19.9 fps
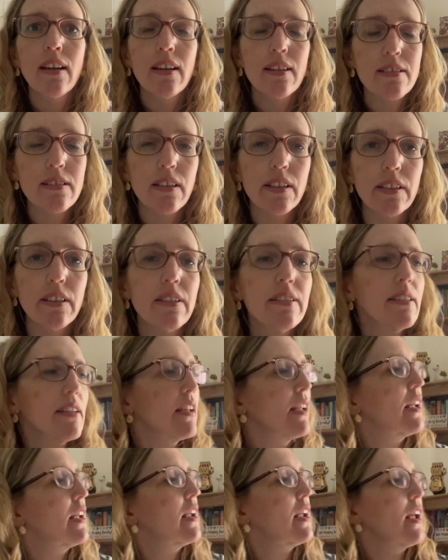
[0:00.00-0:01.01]
Side note.
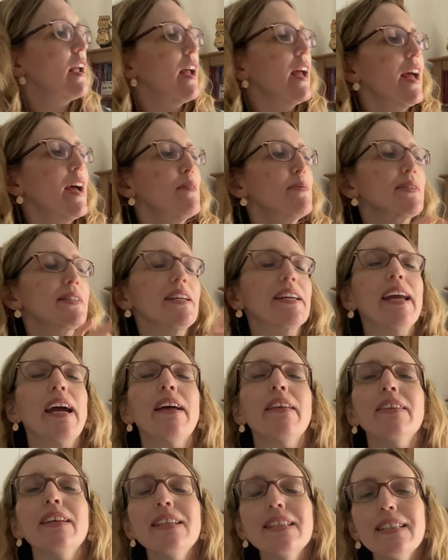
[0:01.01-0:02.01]

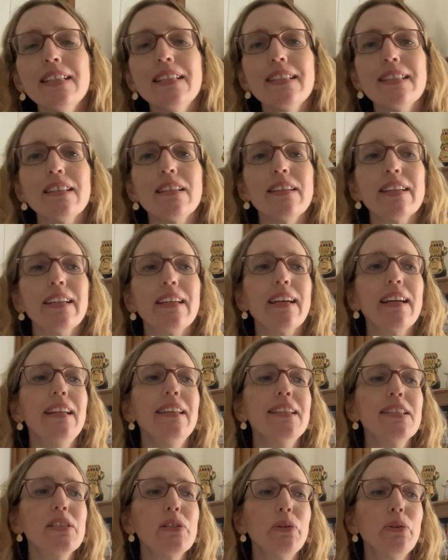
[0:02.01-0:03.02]
This is like a
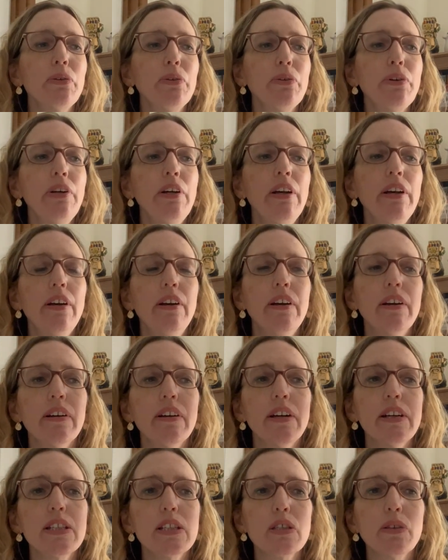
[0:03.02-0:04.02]
little
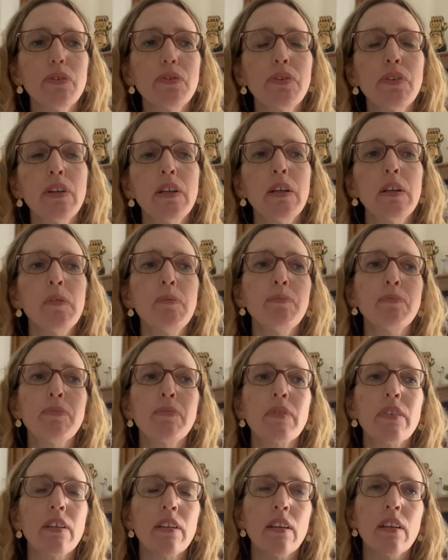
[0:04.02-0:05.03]
kind of,
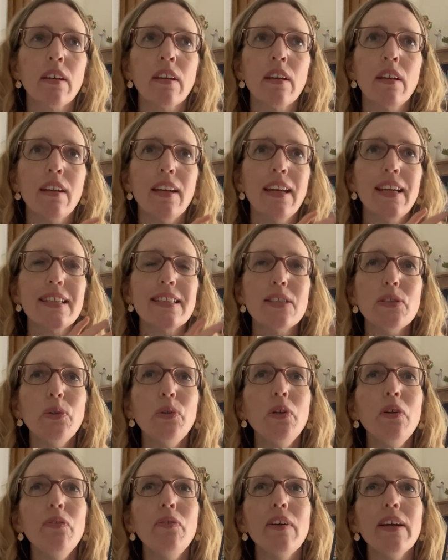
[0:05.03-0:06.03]
it's
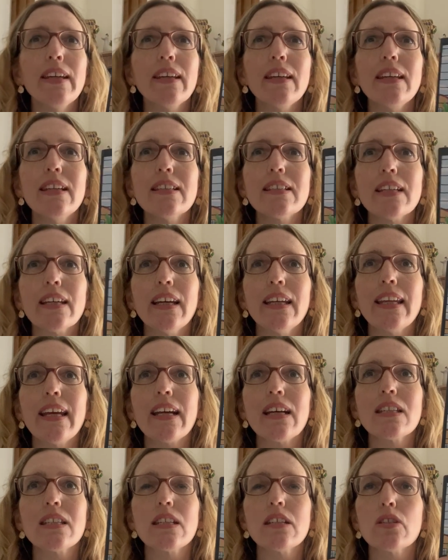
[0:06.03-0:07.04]
sort of like
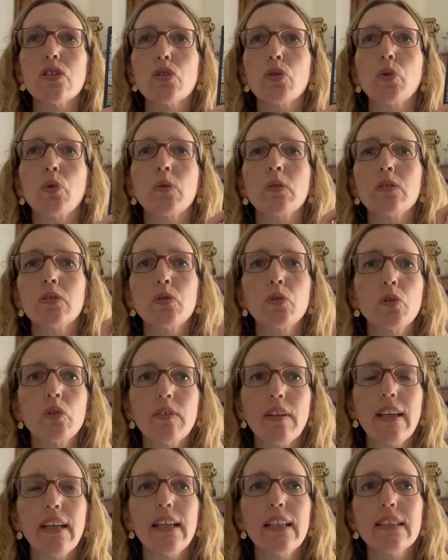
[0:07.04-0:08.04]
interconnected short
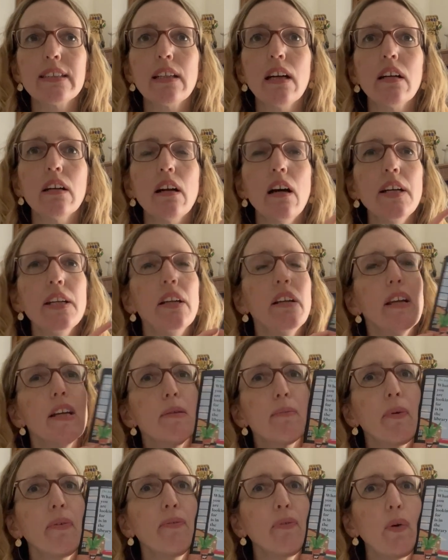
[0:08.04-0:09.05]
stories, kind of like
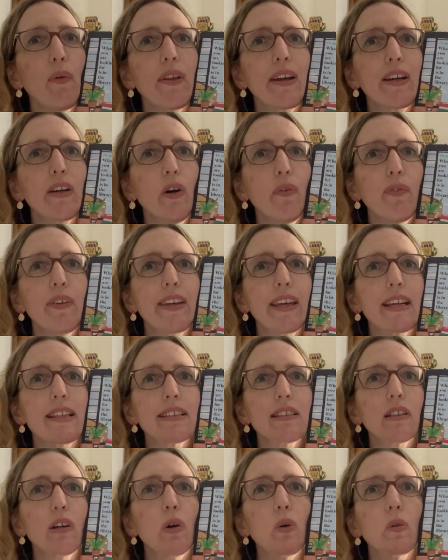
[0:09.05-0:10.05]
Before the Coffee
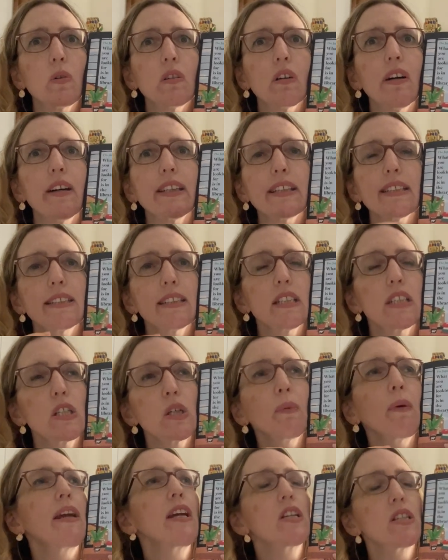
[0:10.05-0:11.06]
Gets Cold kind of
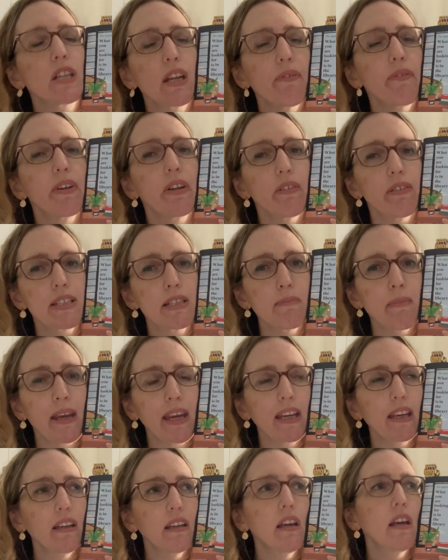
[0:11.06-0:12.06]
situation, if you know what I
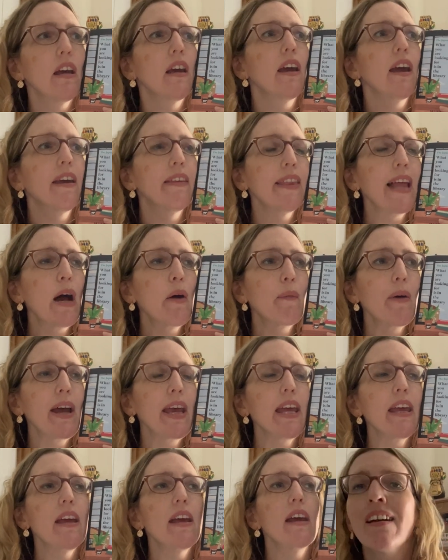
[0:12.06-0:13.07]
mean, in that
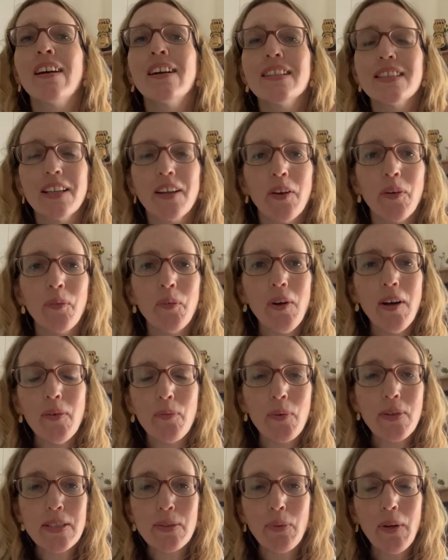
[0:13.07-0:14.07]
way. So
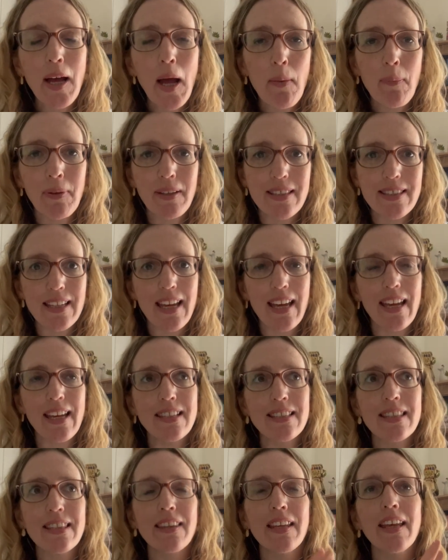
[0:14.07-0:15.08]
what happens
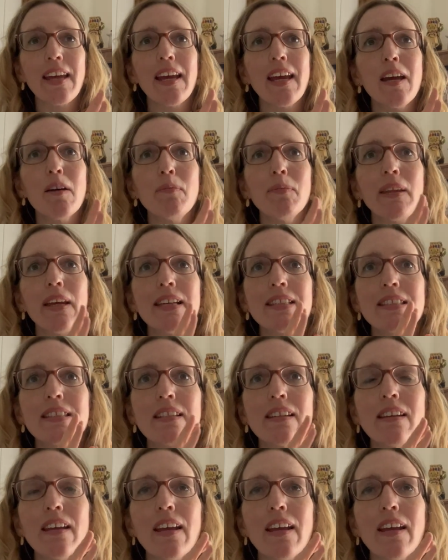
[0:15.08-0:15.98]
is that there's